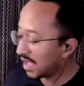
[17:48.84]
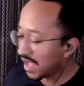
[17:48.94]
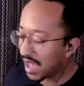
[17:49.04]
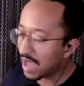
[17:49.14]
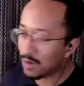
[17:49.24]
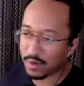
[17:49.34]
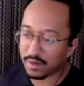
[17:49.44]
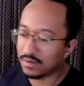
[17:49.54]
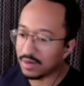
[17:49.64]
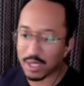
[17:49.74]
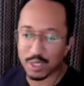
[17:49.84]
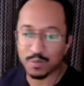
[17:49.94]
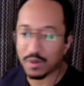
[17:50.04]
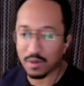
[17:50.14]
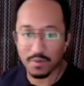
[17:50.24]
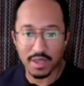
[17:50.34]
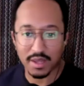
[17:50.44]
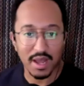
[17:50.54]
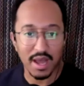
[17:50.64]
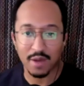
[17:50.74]
I would experiment.
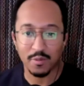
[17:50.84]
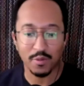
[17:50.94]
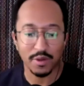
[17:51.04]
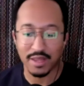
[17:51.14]
I would,